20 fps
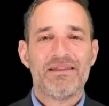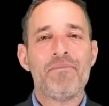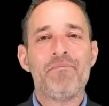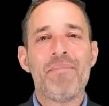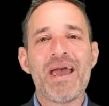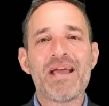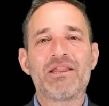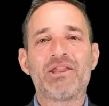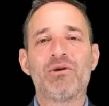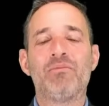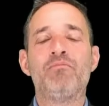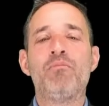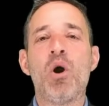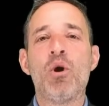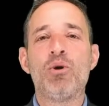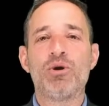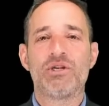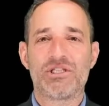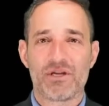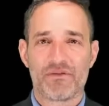They make the
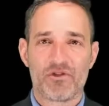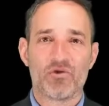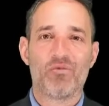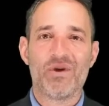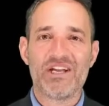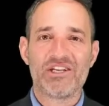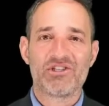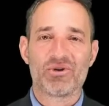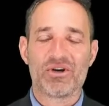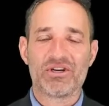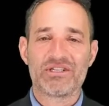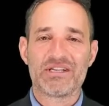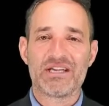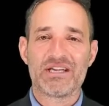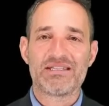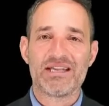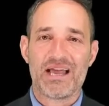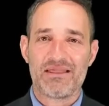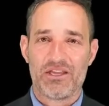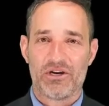most of the
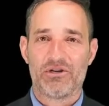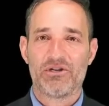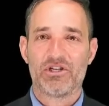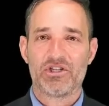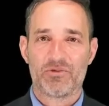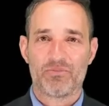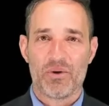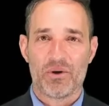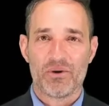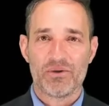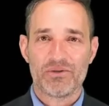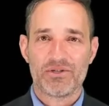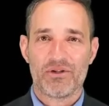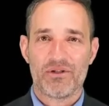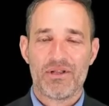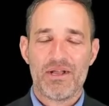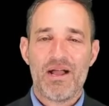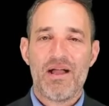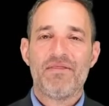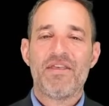resources at their
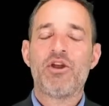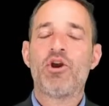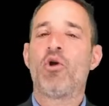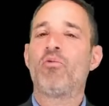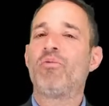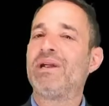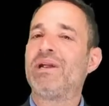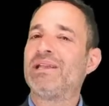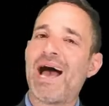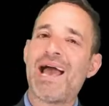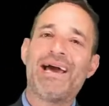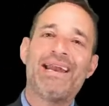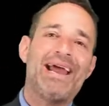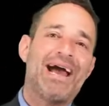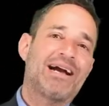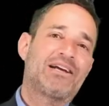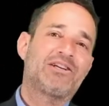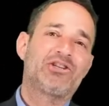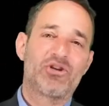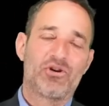disposal. They don't rely
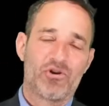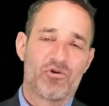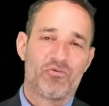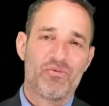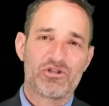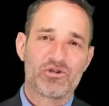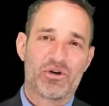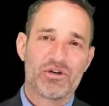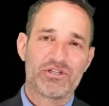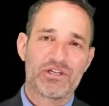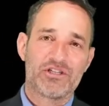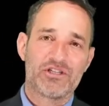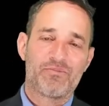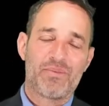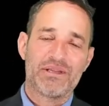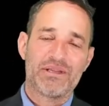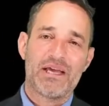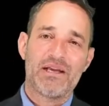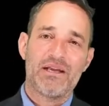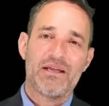on external
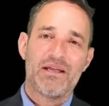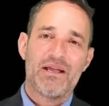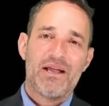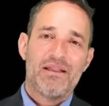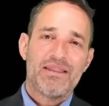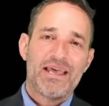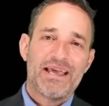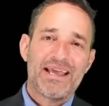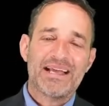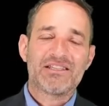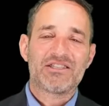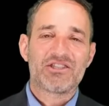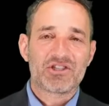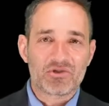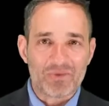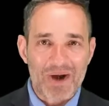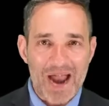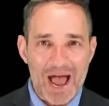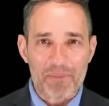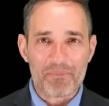resources, but they get
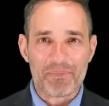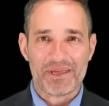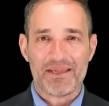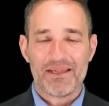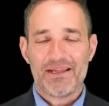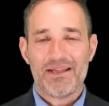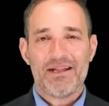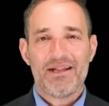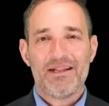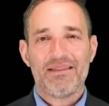scrappy.